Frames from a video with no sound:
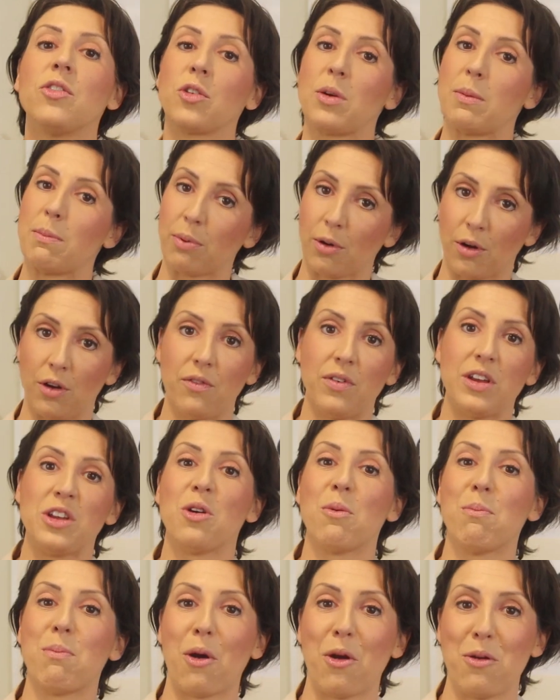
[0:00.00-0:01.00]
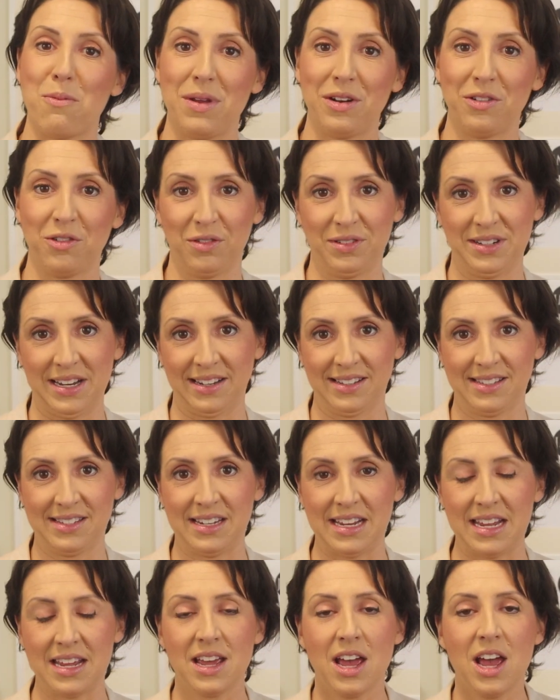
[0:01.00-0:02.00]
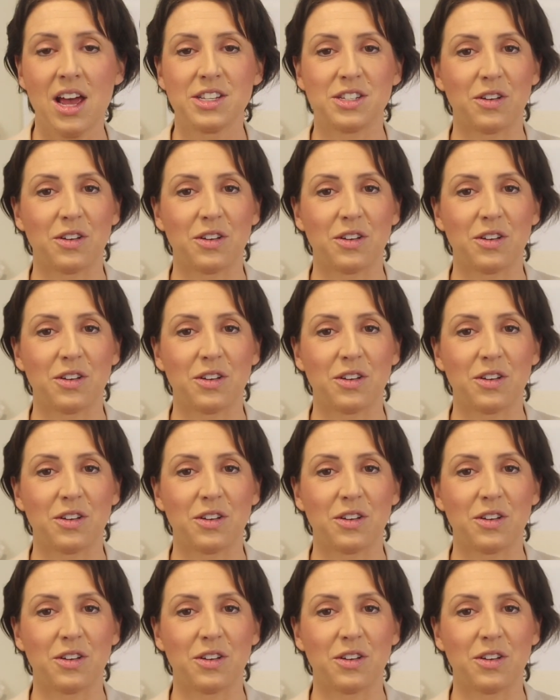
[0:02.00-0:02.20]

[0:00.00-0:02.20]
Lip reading: for improving your bone mineral density.